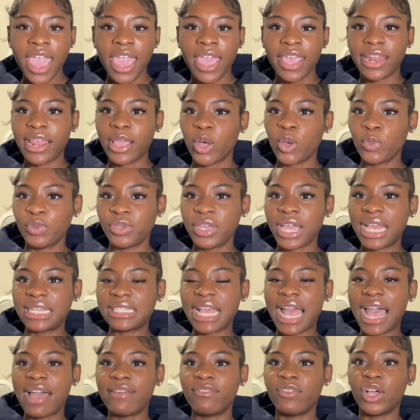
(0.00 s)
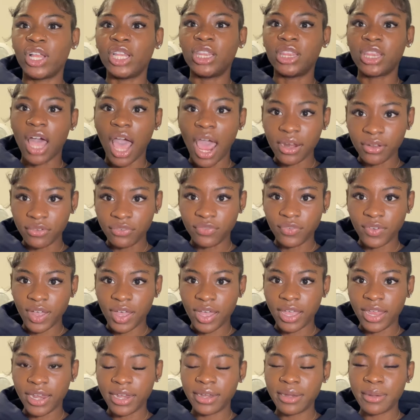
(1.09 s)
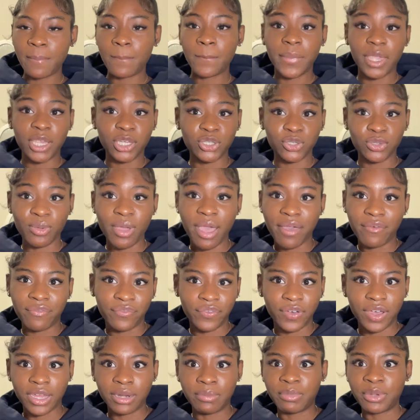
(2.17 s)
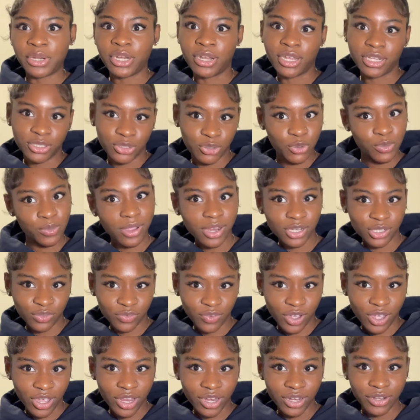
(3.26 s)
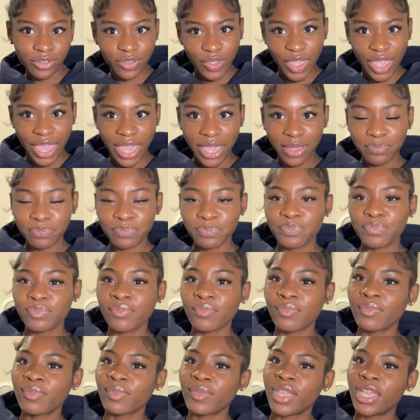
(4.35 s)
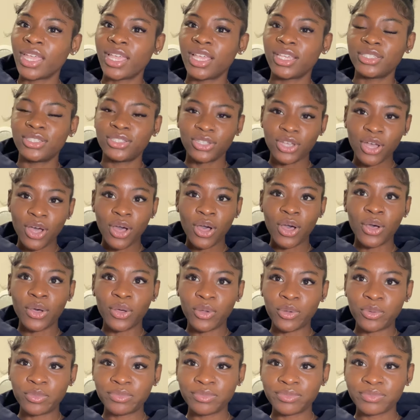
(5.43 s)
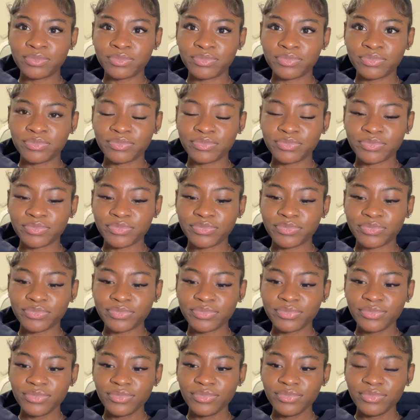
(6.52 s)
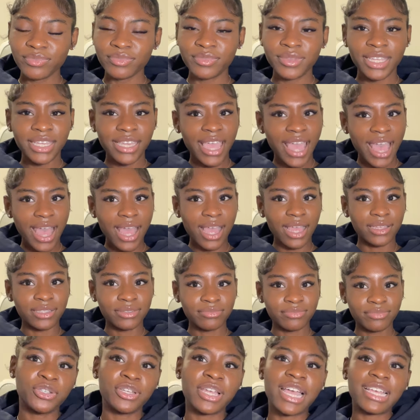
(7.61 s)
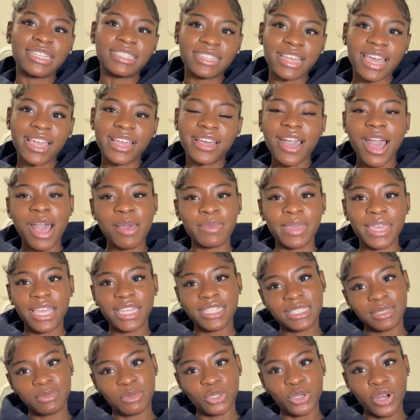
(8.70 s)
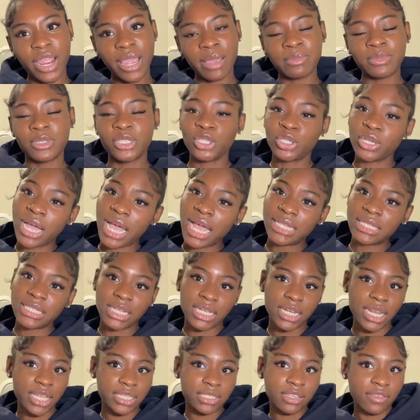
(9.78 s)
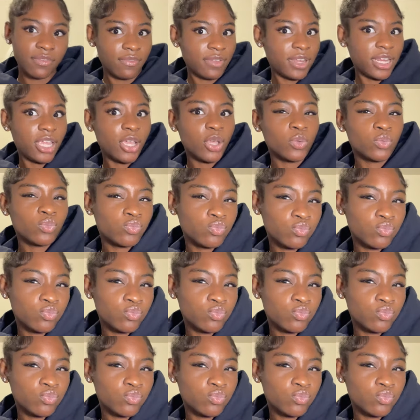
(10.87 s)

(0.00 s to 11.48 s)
And I hope you guys have a lot of fun. Make sure you have fun, but not too much fun, okay? So, yeah. If you guys like, comment, and subscribe. See you guys in the next video.